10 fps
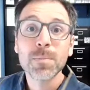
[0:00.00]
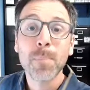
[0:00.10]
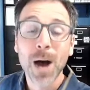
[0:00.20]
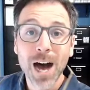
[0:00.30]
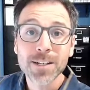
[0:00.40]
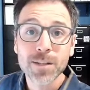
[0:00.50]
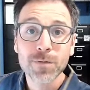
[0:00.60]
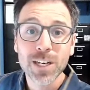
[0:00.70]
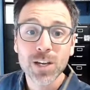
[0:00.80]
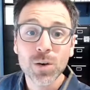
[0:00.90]
pause the
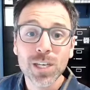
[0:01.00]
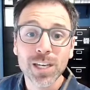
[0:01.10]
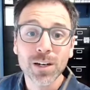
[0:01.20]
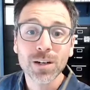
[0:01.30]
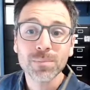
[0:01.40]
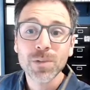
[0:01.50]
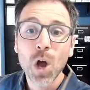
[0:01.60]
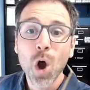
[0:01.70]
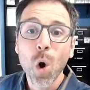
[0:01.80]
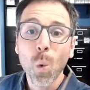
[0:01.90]
video here,
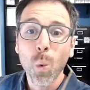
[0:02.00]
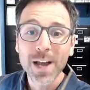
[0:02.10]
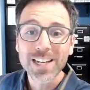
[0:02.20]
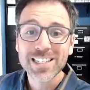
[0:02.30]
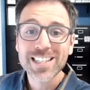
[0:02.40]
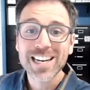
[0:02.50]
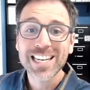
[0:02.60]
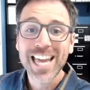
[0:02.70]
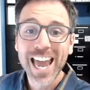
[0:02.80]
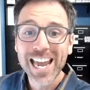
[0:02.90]
what is the
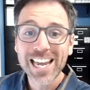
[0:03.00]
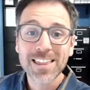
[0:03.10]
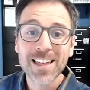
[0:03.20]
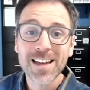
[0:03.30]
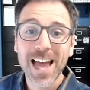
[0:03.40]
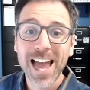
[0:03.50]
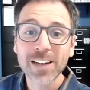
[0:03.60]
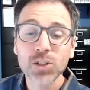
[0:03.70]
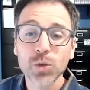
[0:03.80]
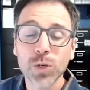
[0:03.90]
kth
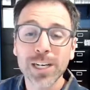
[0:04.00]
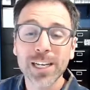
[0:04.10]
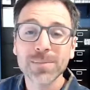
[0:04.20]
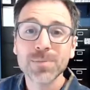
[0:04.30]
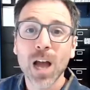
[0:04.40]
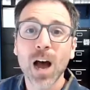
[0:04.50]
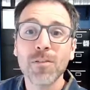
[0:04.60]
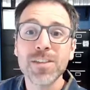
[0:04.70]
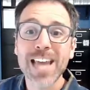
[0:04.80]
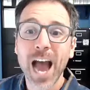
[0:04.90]
entry of
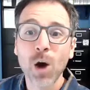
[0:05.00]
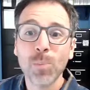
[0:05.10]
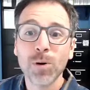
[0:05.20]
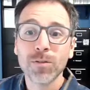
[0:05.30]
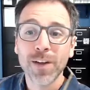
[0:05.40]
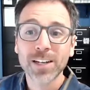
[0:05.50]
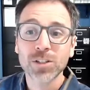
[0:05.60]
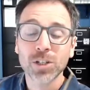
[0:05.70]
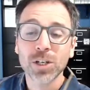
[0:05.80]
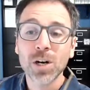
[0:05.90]
the output
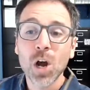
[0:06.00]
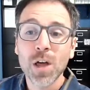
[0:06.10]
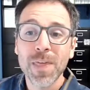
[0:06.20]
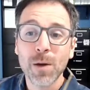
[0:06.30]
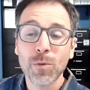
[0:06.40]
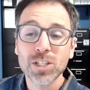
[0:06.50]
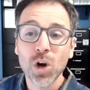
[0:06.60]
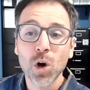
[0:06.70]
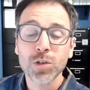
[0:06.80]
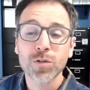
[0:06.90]
vector that
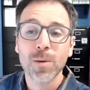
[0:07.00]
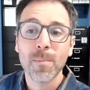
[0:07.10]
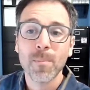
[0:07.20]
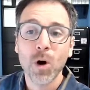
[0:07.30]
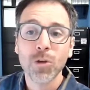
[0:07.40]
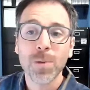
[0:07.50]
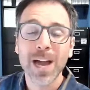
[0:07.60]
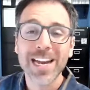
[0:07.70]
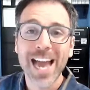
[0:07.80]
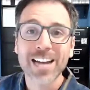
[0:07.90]
results from
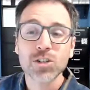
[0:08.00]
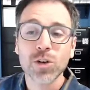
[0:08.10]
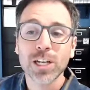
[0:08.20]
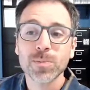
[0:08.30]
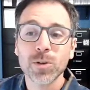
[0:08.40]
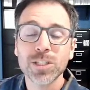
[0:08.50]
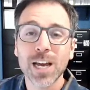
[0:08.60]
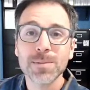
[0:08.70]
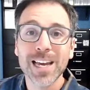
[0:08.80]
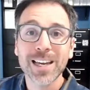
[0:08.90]
multiplying x transpose times
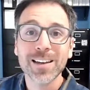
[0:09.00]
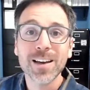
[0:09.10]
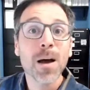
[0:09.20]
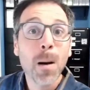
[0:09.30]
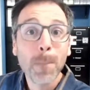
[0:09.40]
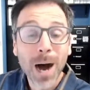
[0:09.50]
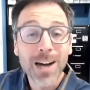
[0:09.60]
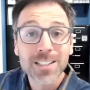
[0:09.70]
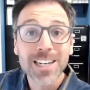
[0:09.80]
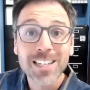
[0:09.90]
a.
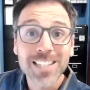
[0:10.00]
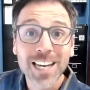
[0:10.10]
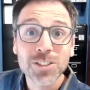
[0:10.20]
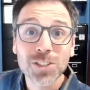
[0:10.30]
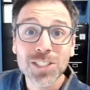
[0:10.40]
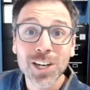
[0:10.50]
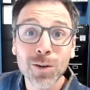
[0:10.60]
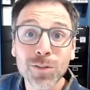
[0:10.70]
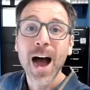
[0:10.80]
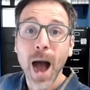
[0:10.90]
Pause it and test yourself.
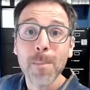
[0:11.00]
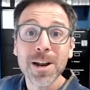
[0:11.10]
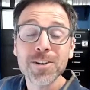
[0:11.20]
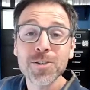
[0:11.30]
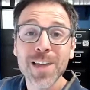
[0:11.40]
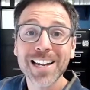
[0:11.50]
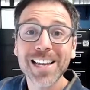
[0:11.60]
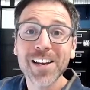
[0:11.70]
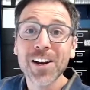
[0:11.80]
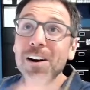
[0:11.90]
I'm going to do that
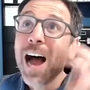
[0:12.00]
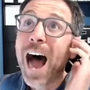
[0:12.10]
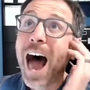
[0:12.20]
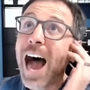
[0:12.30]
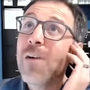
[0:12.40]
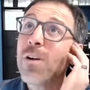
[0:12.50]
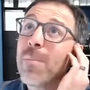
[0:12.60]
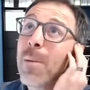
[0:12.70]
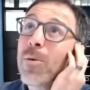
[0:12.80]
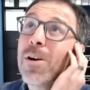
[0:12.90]
here. I
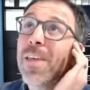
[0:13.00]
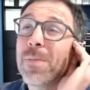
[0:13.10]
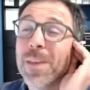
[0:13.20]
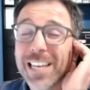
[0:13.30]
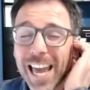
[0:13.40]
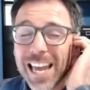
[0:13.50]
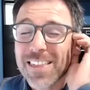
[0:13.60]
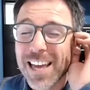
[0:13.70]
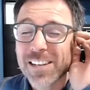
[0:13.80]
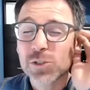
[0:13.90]
remember that the kth
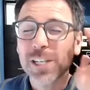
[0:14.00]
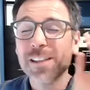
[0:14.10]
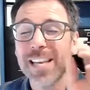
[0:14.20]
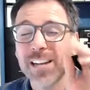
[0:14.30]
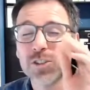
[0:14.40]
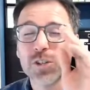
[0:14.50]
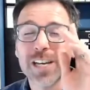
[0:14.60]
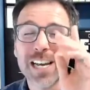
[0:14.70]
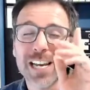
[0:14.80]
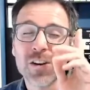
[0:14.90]
entry, the entry
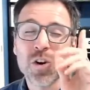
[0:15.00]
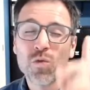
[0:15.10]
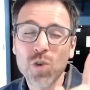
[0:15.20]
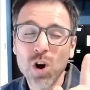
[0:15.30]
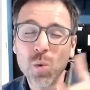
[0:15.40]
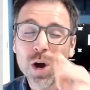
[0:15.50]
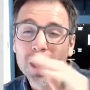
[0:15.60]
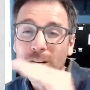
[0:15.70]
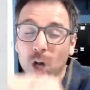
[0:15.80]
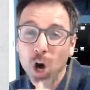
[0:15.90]
in row
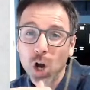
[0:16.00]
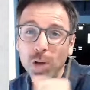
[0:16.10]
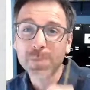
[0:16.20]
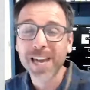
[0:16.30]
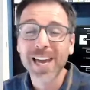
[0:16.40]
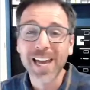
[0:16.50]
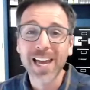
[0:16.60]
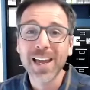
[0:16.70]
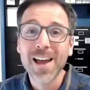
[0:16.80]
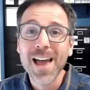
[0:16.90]
1, column
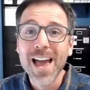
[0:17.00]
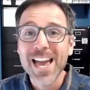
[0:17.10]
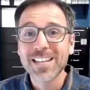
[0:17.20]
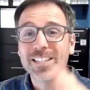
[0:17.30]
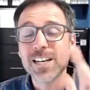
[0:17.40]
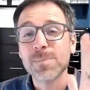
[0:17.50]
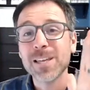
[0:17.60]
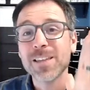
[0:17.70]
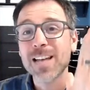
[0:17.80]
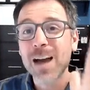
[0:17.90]
k, is going to be the
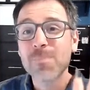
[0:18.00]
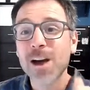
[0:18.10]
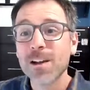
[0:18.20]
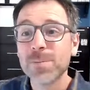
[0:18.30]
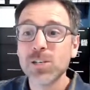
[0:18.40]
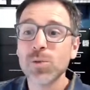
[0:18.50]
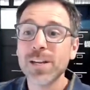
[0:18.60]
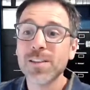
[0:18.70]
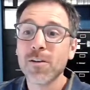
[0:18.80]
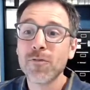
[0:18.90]
dot product between
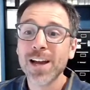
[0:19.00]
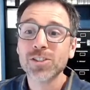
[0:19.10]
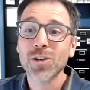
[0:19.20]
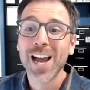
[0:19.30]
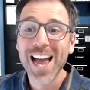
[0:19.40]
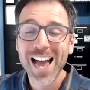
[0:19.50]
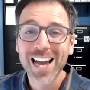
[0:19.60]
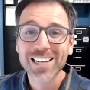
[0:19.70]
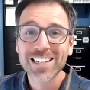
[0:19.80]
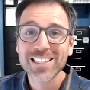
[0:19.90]
the vector
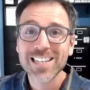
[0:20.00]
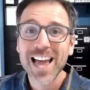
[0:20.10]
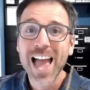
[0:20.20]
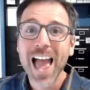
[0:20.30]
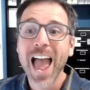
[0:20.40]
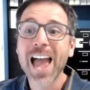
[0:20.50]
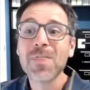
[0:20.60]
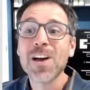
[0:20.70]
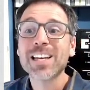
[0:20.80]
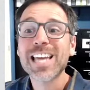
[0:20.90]
x and
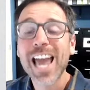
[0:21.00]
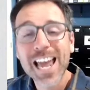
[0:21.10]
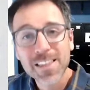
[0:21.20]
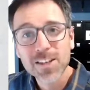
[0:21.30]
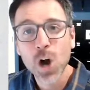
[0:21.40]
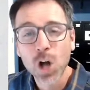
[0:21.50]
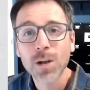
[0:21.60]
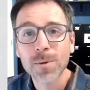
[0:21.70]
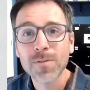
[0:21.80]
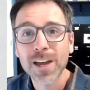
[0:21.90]
the kth
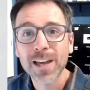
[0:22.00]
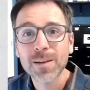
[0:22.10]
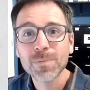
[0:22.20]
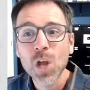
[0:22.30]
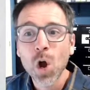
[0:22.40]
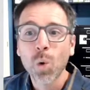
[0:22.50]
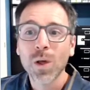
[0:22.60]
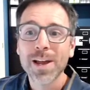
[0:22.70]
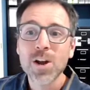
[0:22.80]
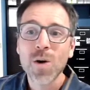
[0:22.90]
column of a. Well,
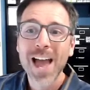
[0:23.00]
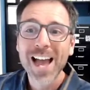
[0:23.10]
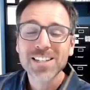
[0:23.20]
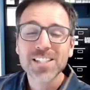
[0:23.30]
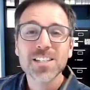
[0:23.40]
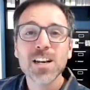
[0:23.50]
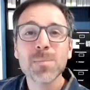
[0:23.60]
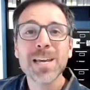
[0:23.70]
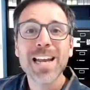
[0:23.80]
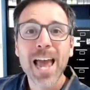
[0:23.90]
I know x is going to
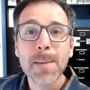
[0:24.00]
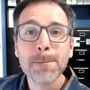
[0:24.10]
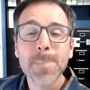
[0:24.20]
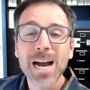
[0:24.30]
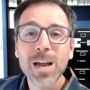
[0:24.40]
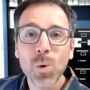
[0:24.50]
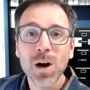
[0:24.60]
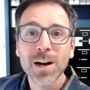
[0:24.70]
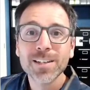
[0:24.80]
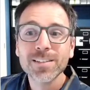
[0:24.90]
be an m by
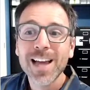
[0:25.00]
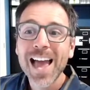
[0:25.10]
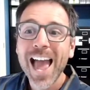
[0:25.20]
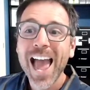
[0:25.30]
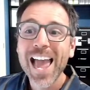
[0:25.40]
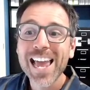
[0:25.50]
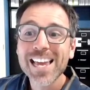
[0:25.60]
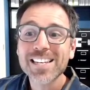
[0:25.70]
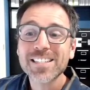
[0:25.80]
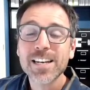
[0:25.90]
1, a
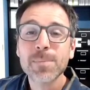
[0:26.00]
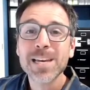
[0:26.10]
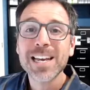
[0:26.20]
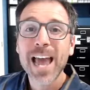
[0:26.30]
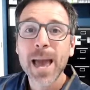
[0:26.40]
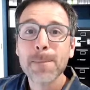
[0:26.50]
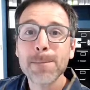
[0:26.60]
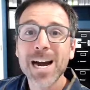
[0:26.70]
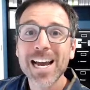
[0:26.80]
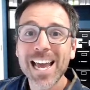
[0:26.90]
is going to be an M
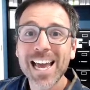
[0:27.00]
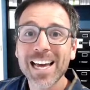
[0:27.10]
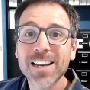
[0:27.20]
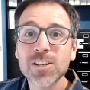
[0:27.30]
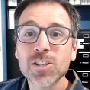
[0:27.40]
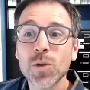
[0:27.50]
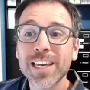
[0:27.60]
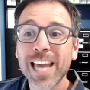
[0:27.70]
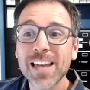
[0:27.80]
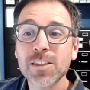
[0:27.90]
by N. So the
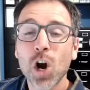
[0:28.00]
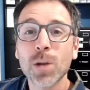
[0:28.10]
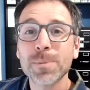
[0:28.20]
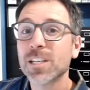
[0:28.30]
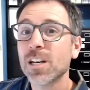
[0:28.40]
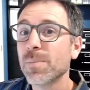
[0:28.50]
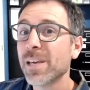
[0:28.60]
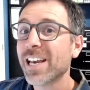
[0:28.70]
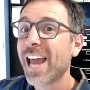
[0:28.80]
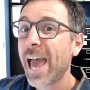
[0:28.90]
kth column is going to be
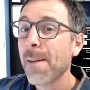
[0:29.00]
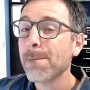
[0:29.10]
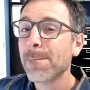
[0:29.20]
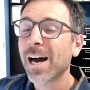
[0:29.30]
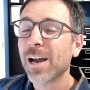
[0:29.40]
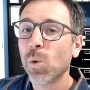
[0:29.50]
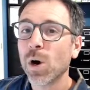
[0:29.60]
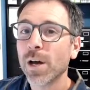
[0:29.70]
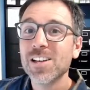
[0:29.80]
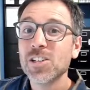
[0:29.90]
an M by
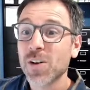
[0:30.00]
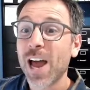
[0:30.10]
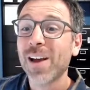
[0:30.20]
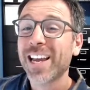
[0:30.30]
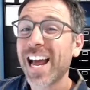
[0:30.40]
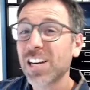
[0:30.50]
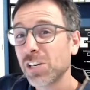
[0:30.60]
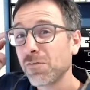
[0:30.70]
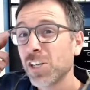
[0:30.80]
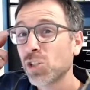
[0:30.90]
one. So now I can actually
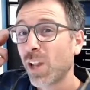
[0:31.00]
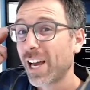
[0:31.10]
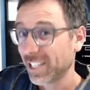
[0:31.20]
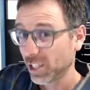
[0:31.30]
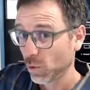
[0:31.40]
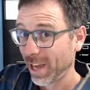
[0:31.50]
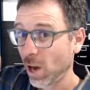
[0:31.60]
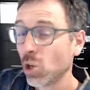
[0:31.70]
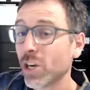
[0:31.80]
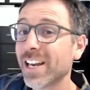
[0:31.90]
visualize this without
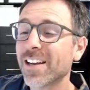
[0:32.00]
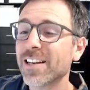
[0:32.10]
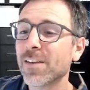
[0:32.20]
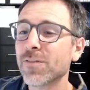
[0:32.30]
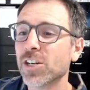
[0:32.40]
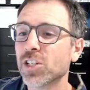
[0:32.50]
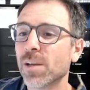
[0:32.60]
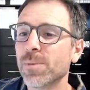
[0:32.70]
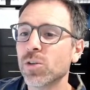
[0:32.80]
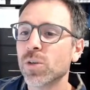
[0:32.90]
looking at a definition. Let me
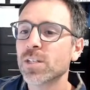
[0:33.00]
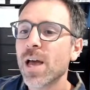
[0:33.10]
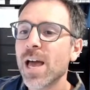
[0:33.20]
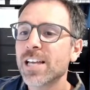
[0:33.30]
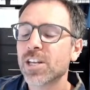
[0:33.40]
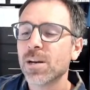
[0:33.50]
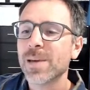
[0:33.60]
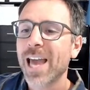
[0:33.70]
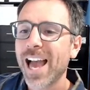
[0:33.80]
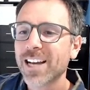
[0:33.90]
do this. It's going to be
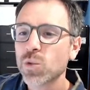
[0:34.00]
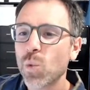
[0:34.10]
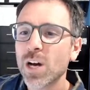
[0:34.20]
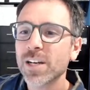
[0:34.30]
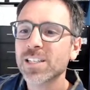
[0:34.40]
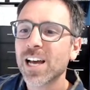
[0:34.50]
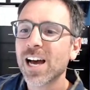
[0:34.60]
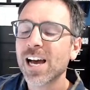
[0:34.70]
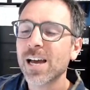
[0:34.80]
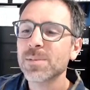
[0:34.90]
X1
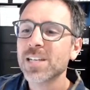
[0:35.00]
times